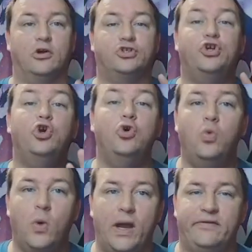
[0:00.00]
there are
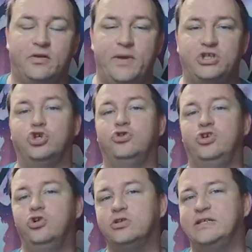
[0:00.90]
two ways to make sure
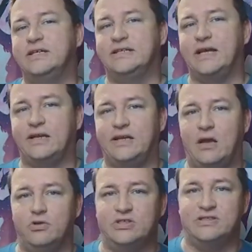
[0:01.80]
your sneak attack
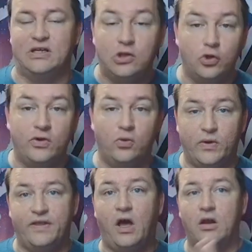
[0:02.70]
damage is included
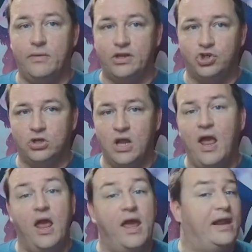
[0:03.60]
with the automation,
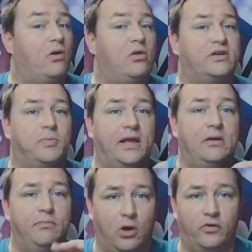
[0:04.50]
and I will
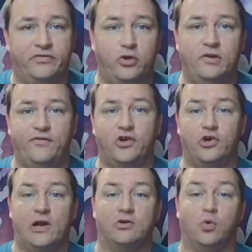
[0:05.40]
explain both so you can
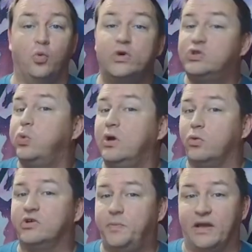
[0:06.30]
figure out which
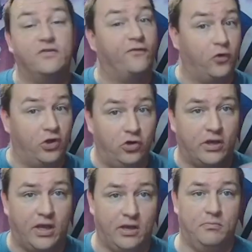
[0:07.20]
one works best for
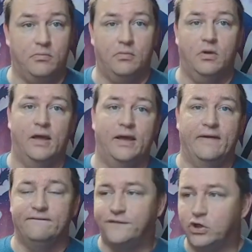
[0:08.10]
your game.
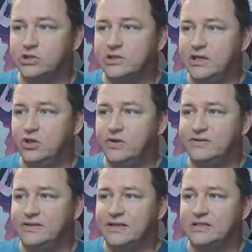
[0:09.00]
Firstly, you
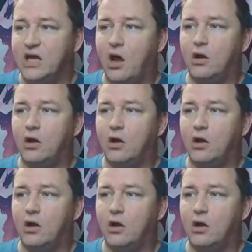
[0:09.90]
can see a